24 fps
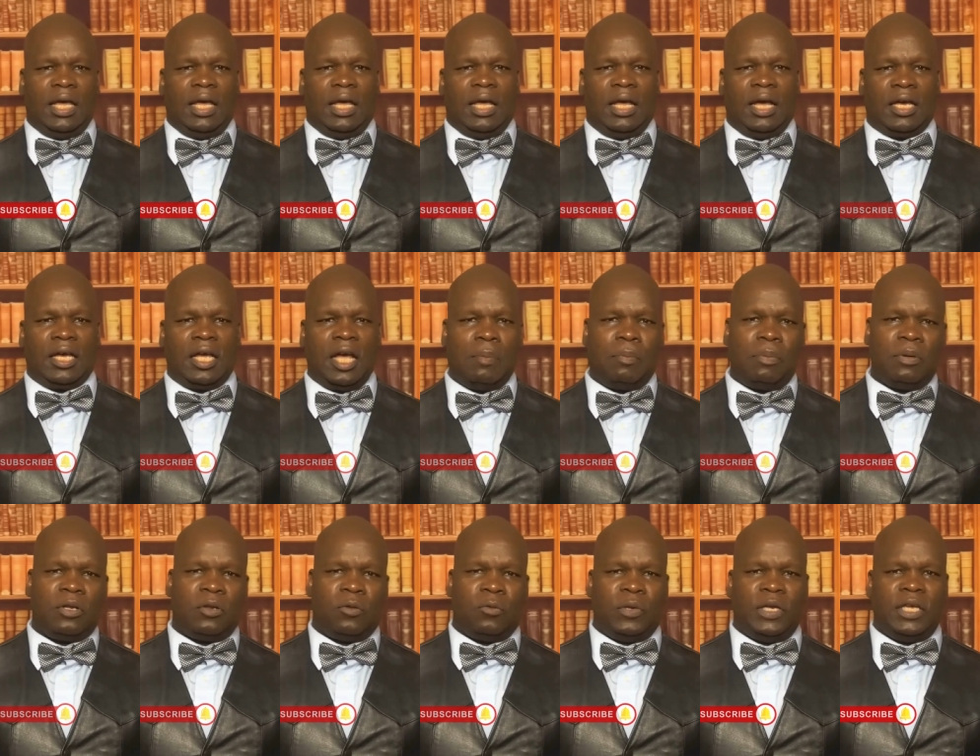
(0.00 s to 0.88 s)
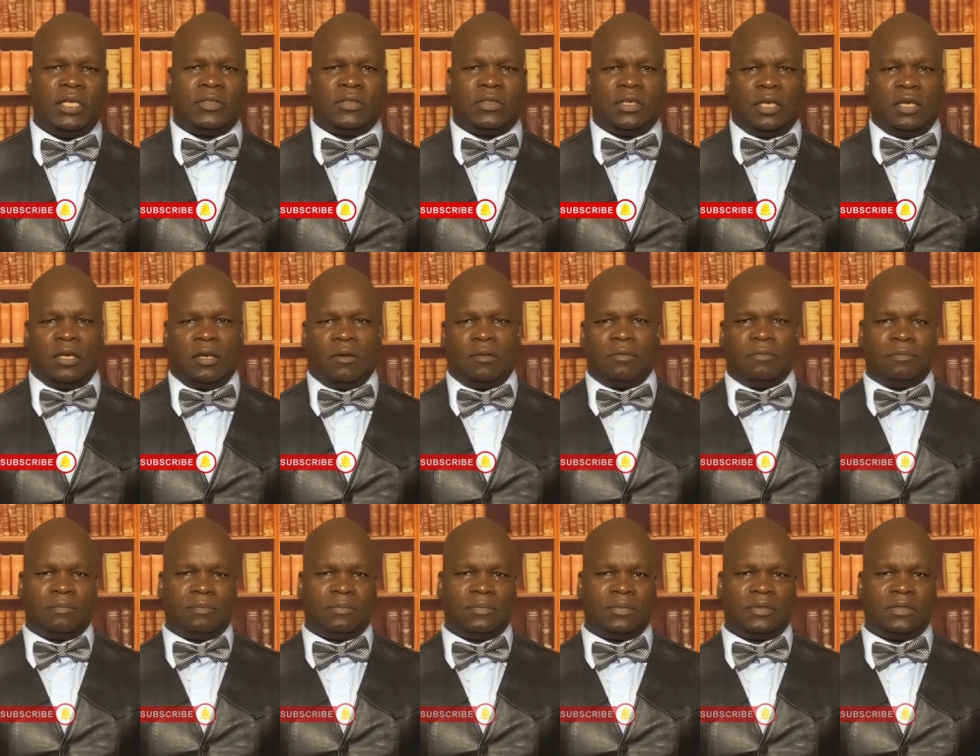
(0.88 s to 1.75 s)
A couple of weeks ago,
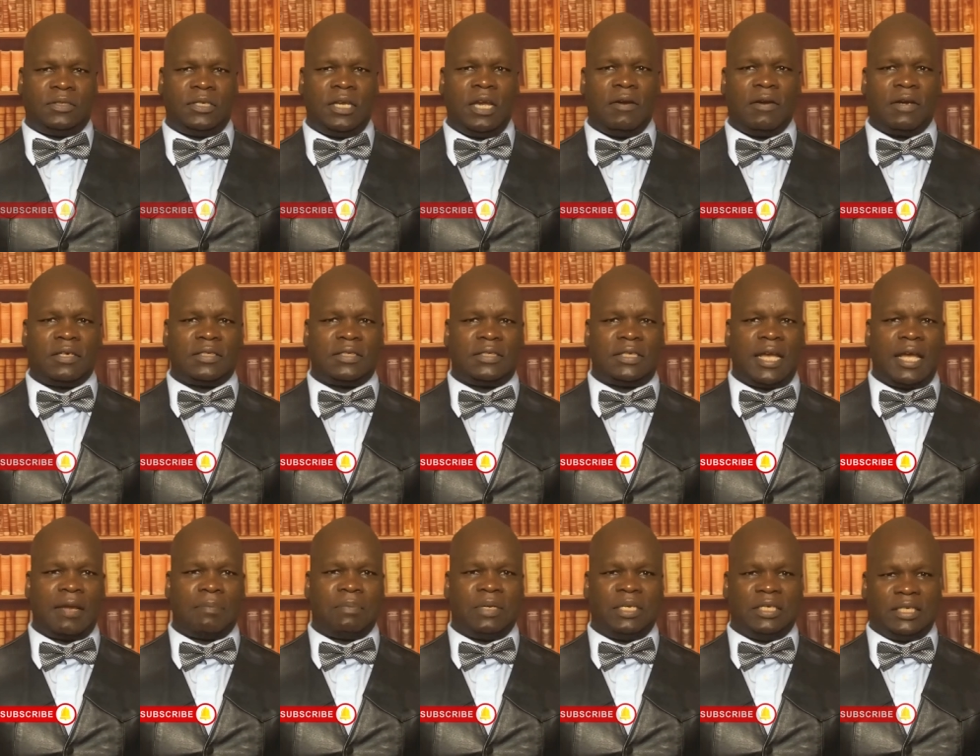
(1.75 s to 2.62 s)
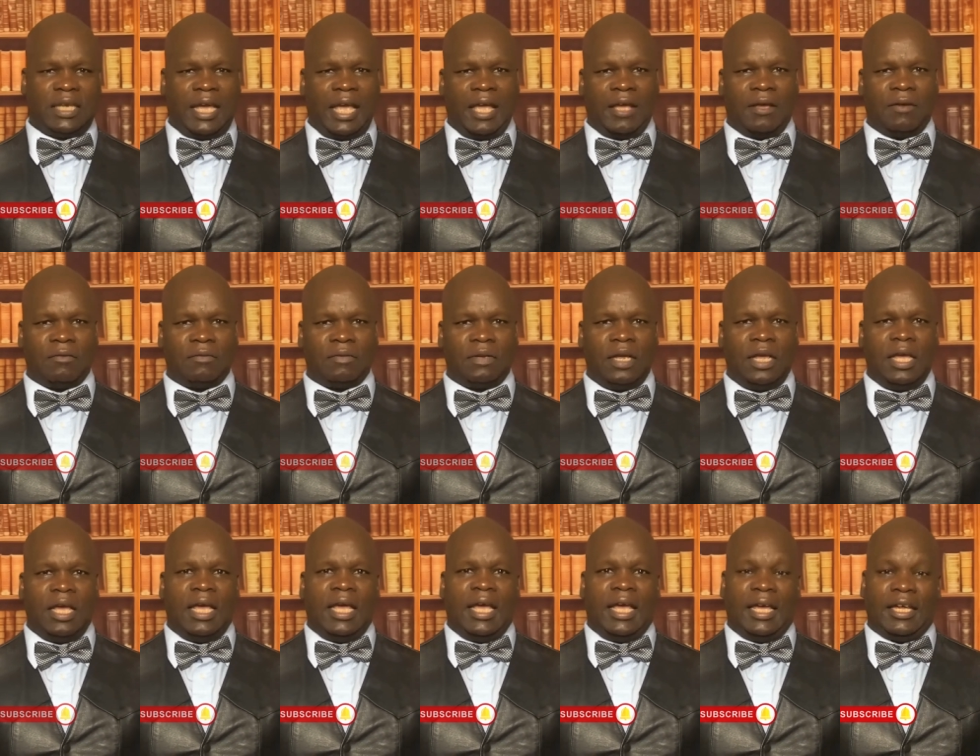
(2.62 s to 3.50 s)
Sarah sat me down
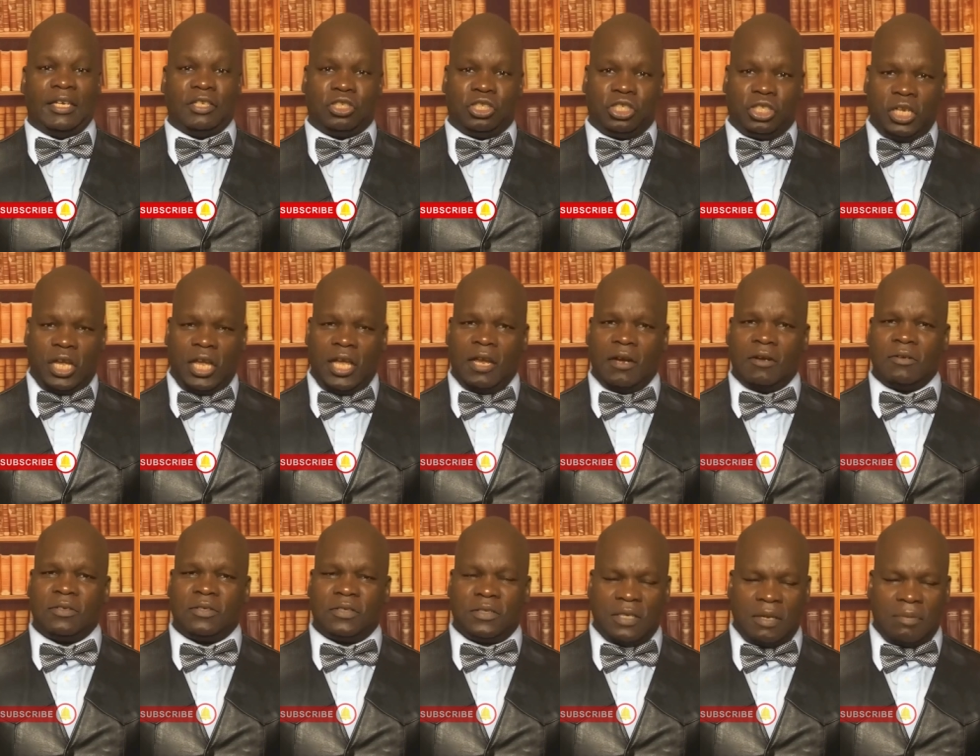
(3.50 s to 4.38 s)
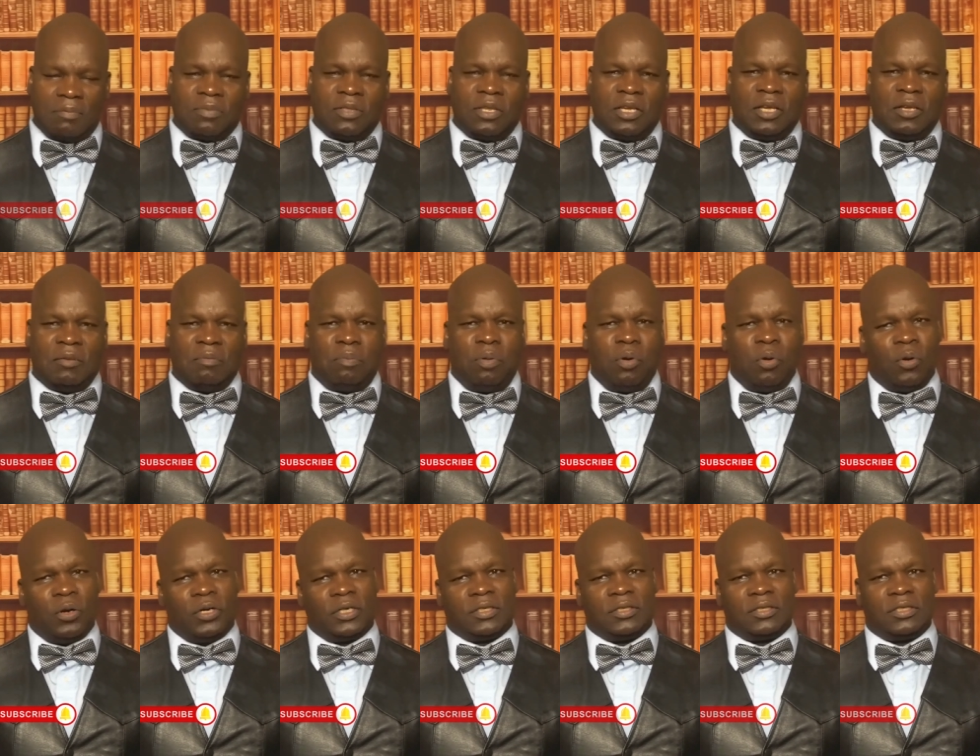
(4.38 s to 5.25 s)
and shared something
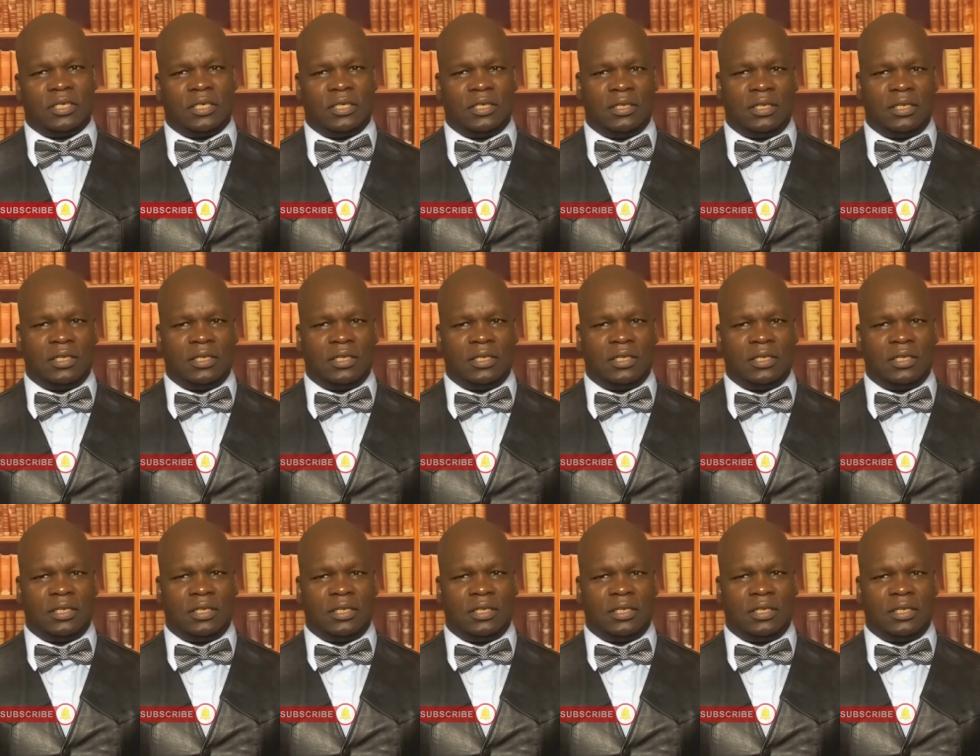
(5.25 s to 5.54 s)
important.